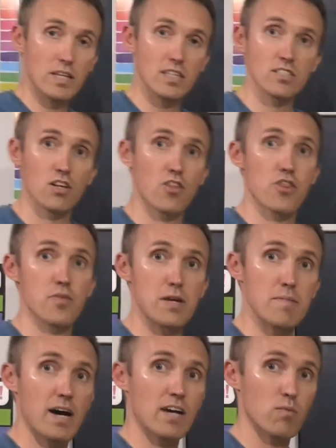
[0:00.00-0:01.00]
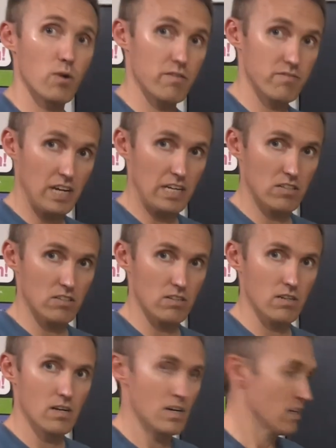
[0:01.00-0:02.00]
this a 3 by 1
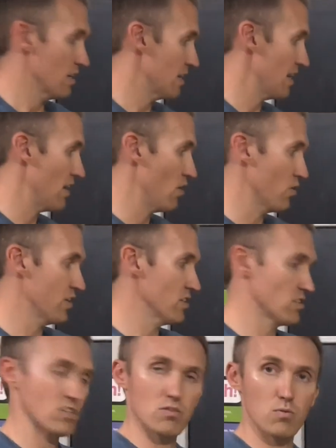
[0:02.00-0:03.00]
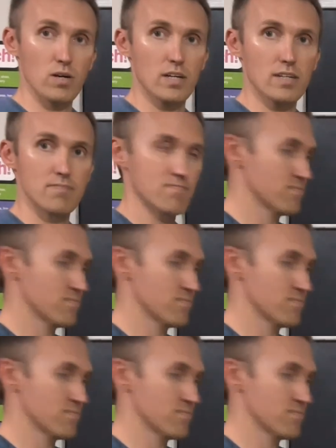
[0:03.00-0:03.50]
vector, now this doesn't work.